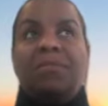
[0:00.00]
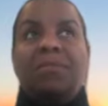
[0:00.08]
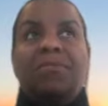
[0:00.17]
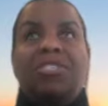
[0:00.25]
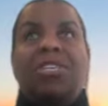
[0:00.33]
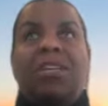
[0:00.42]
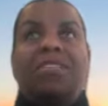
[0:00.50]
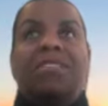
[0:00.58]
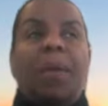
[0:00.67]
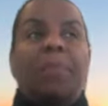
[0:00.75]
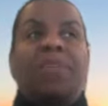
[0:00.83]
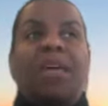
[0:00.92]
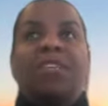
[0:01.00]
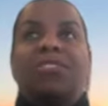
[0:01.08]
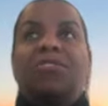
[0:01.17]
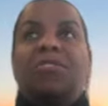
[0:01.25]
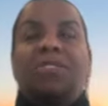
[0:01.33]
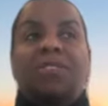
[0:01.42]
She did the same things to
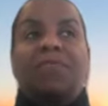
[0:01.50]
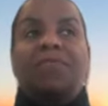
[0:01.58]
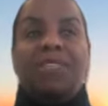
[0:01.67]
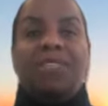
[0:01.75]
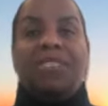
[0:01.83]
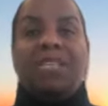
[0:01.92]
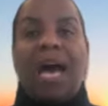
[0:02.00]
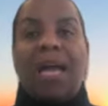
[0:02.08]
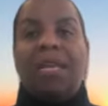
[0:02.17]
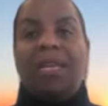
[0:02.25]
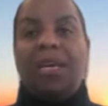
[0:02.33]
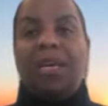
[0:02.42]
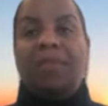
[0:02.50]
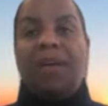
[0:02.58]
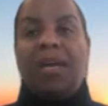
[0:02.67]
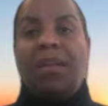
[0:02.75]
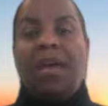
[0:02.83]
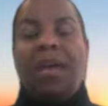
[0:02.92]
herself as society did,
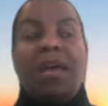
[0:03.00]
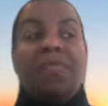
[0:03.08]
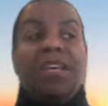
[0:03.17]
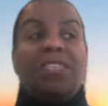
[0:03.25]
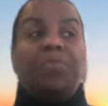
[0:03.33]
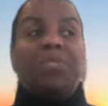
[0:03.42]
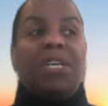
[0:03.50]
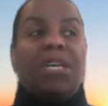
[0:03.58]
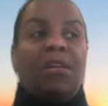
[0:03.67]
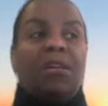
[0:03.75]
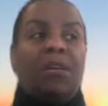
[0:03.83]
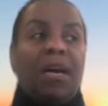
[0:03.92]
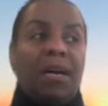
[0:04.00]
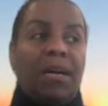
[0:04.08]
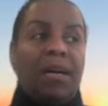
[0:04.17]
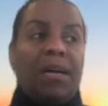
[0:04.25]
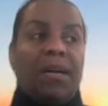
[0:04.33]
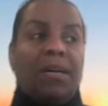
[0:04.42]
and this particular,
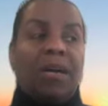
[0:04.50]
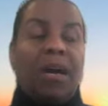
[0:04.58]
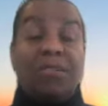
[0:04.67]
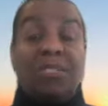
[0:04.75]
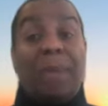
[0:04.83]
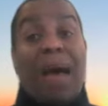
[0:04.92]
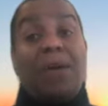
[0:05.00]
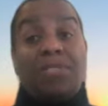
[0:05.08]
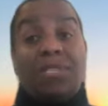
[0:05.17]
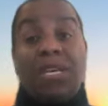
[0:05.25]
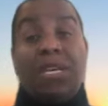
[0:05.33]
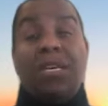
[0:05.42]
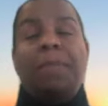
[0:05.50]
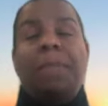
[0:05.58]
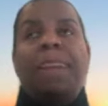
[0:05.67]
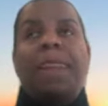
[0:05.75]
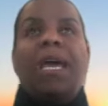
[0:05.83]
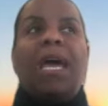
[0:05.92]
her spouse did.
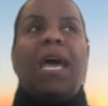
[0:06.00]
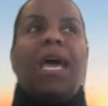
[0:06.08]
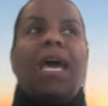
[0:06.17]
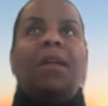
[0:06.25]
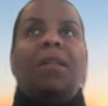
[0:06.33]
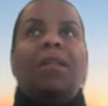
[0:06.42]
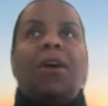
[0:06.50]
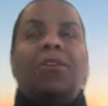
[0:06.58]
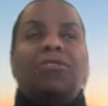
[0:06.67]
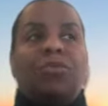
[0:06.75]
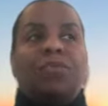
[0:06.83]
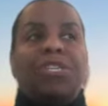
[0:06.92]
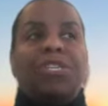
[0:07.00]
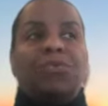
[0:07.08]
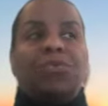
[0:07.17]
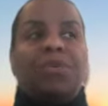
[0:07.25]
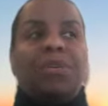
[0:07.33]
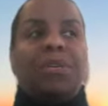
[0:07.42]
And long story
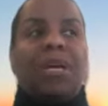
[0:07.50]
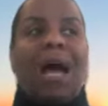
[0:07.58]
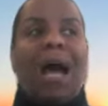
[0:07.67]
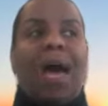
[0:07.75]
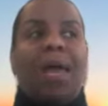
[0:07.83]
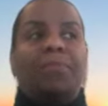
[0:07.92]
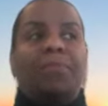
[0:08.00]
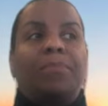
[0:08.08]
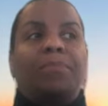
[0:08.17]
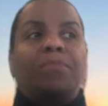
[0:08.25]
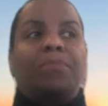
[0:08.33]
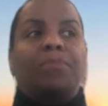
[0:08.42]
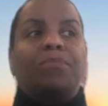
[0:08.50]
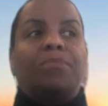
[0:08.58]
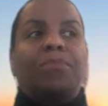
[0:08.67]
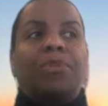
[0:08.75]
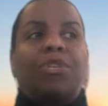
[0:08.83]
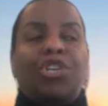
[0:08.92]
short, God
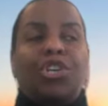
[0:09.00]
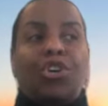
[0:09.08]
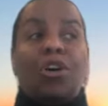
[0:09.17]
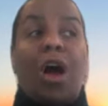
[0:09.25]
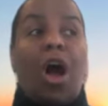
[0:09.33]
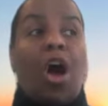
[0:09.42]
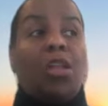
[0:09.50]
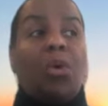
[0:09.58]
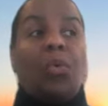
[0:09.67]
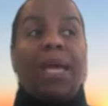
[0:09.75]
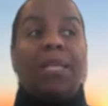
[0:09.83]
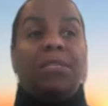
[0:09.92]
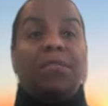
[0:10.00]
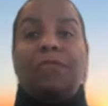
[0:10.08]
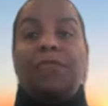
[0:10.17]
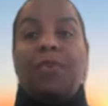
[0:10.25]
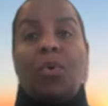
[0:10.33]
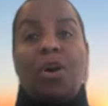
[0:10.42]
took her all the way to the
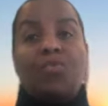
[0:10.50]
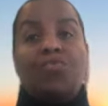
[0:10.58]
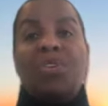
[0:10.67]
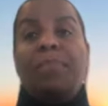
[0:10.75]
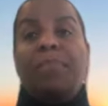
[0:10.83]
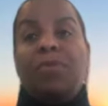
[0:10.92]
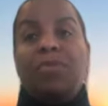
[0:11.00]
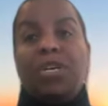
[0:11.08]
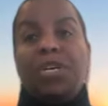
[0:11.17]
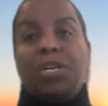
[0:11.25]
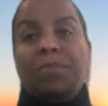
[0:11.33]
floor and rebuilt her.